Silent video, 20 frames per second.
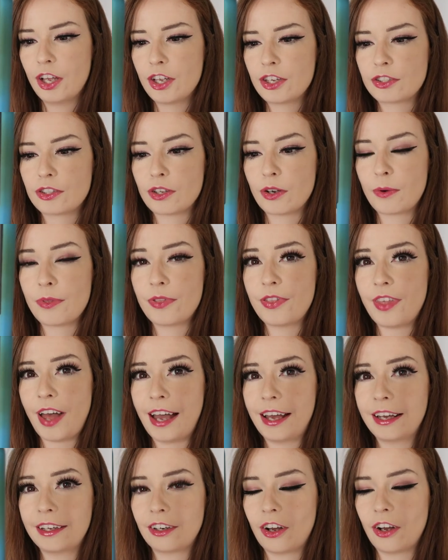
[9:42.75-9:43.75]
So
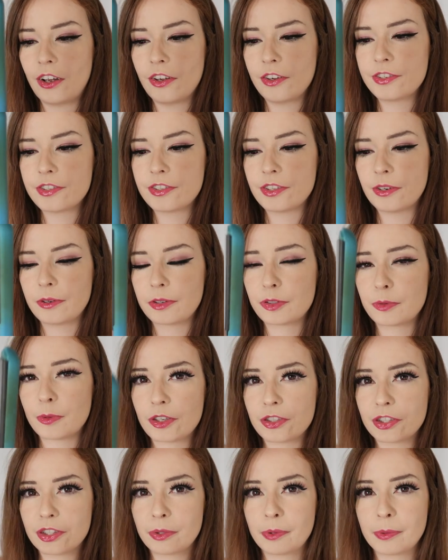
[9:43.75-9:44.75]
that also,
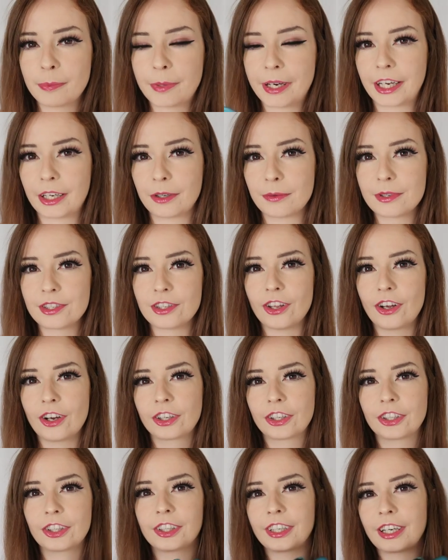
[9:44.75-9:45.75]
especially when my hair was
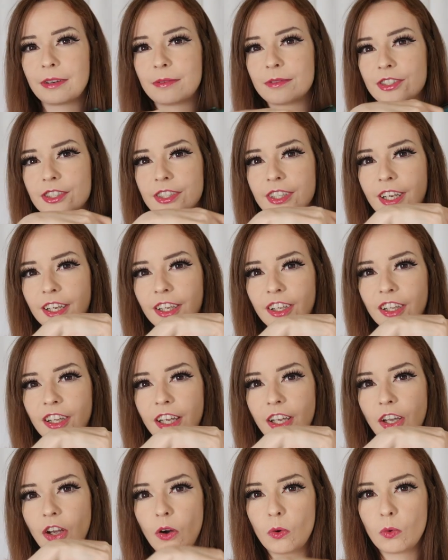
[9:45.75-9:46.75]
longer and I would just kind of
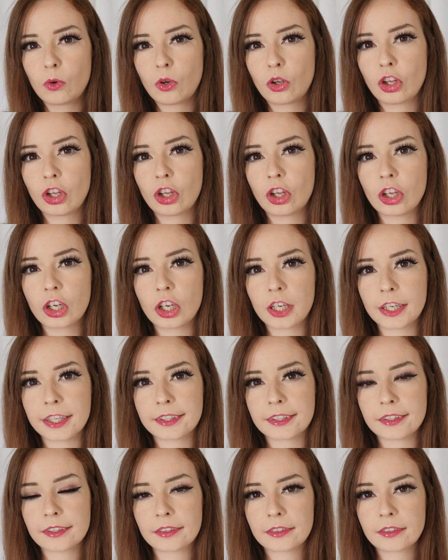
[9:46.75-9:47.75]
like go
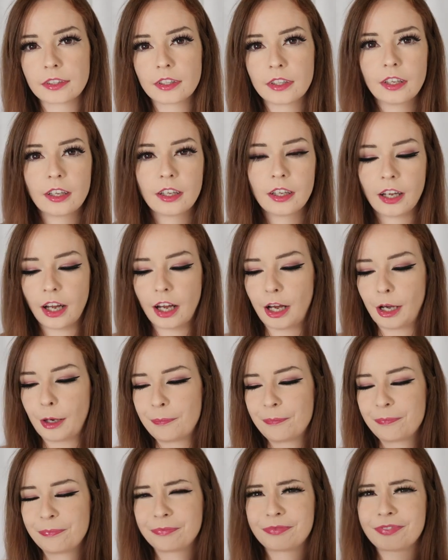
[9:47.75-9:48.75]

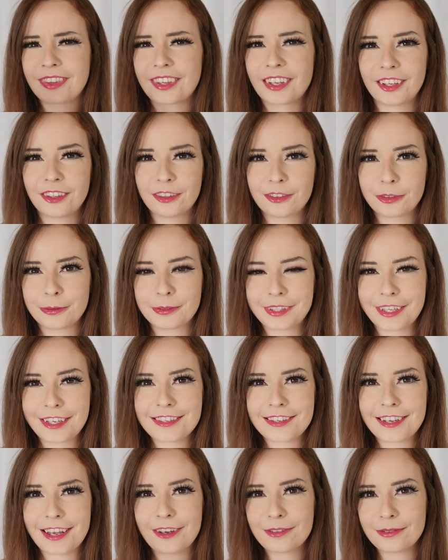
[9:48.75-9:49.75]
um, I don't know what
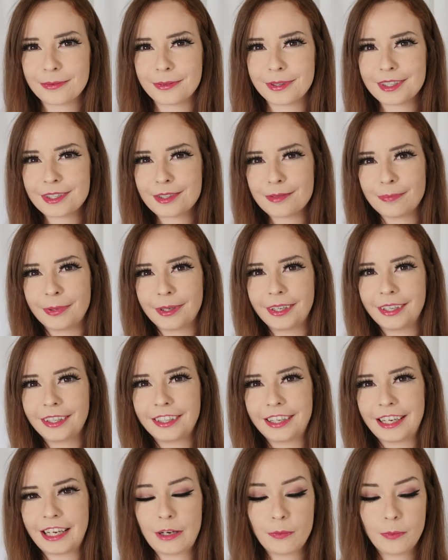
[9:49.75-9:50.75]
that sound was,
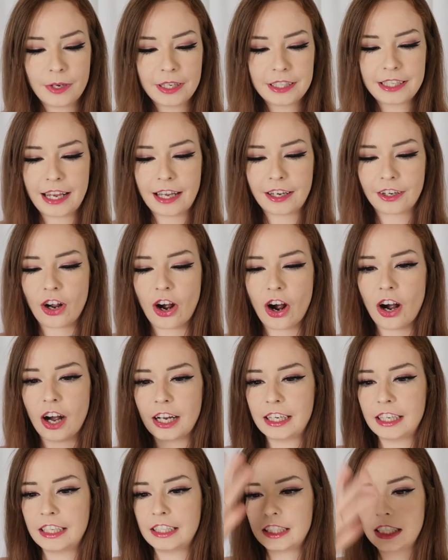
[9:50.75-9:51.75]
but it would get
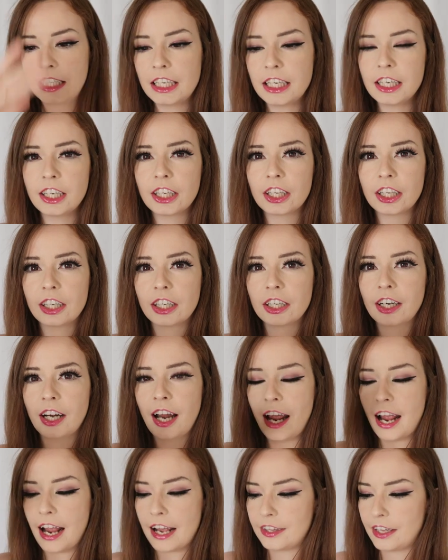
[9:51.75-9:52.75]
caught in
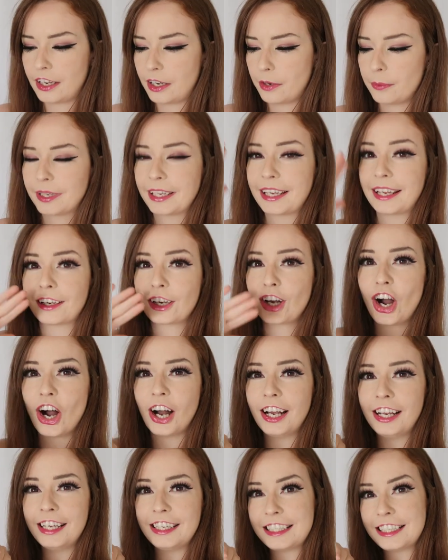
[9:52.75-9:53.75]
here and then it would get
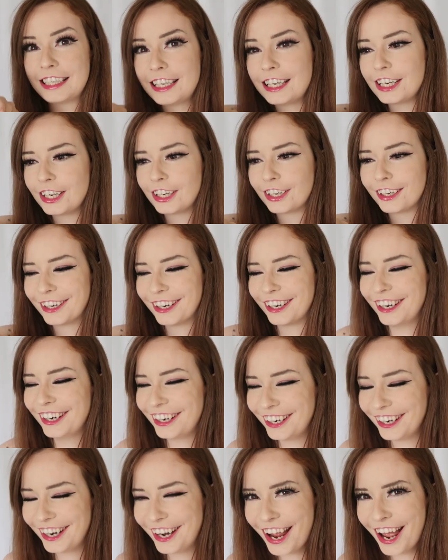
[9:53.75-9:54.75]
caught in
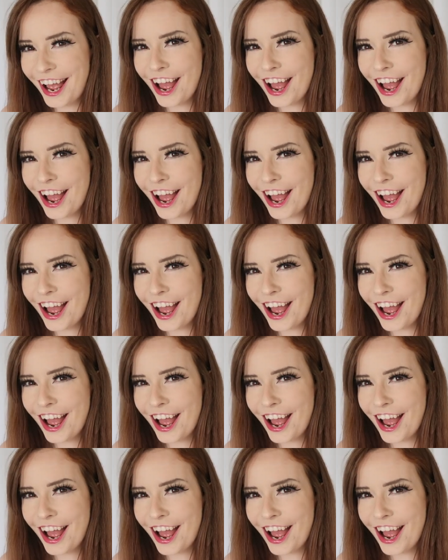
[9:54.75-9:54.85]
here.